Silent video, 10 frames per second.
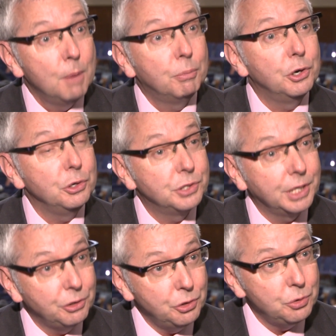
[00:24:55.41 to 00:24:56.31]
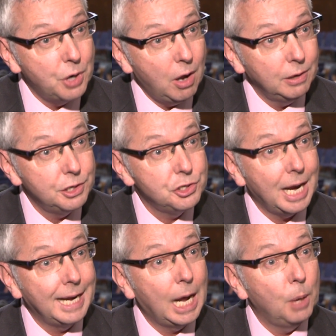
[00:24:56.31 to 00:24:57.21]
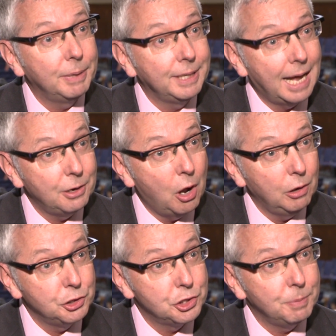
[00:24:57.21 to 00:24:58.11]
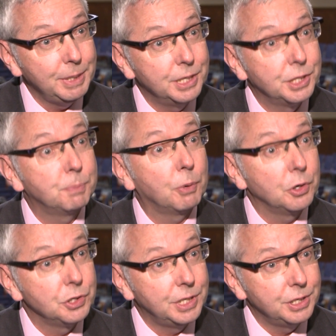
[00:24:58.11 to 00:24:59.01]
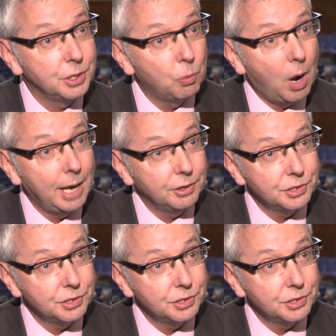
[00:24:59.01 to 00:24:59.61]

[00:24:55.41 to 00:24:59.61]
producing new knowledge, and helping that knowledge to be dispersed into the wider